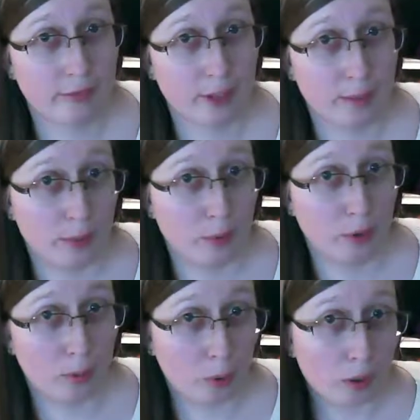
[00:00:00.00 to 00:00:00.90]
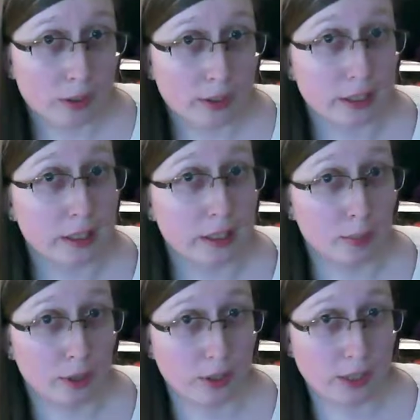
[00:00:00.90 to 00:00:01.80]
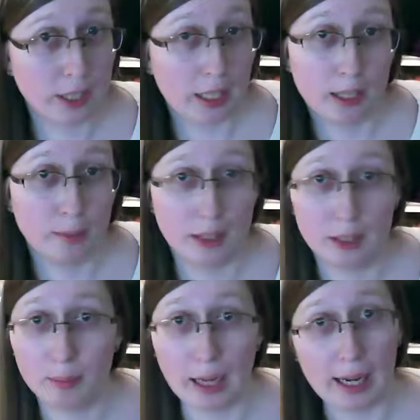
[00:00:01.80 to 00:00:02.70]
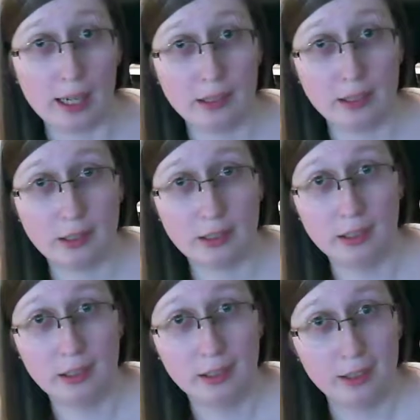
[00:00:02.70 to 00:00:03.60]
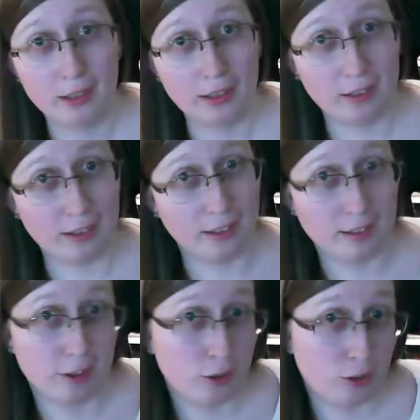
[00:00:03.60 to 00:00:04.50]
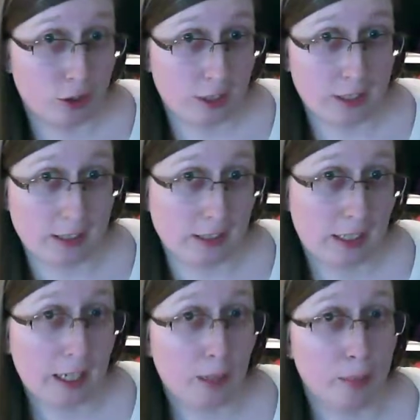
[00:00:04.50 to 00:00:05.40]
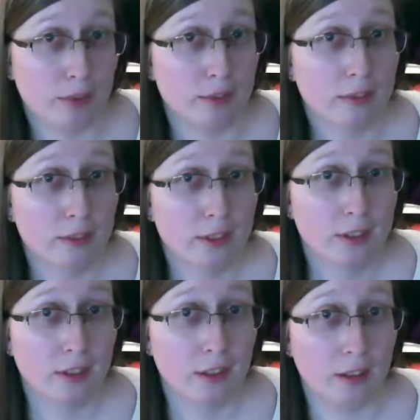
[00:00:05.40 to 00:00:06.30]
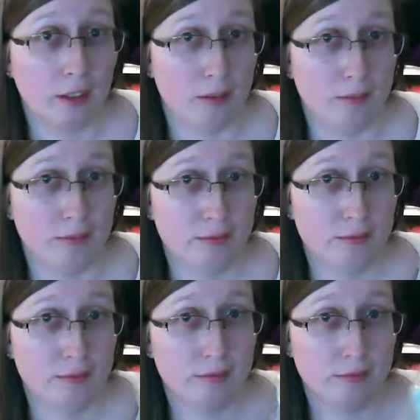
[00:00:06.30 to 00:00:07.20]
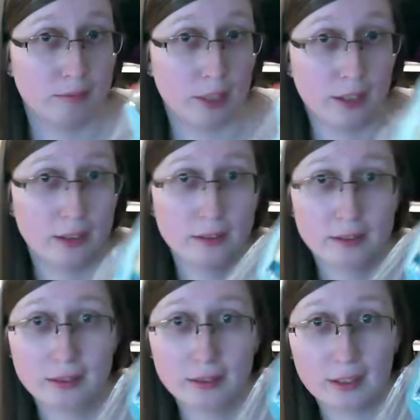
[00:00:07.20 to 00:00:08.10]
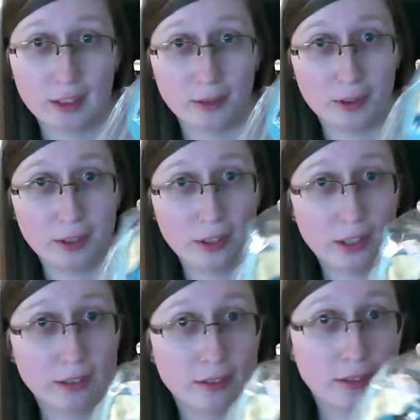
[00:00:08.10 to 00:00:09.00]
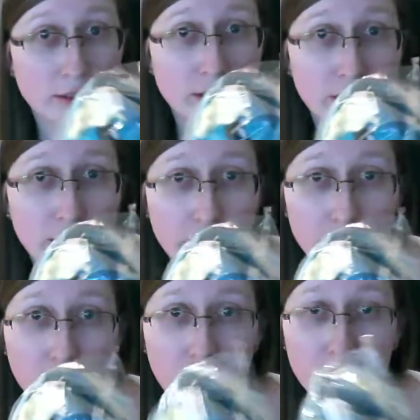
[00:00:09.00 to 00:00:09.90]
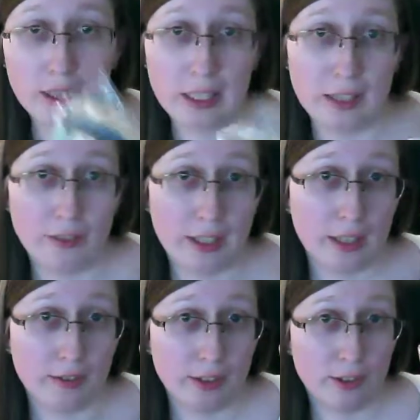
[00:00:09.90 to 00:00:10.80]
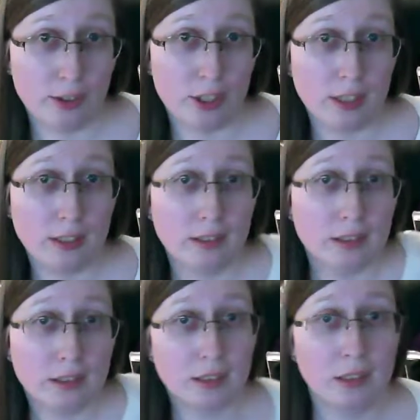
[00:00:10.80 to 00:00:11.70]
But more importantly, the person ahead of me that passed. That usually doesn't happen. Um, but I really love all the Eevee evolutions.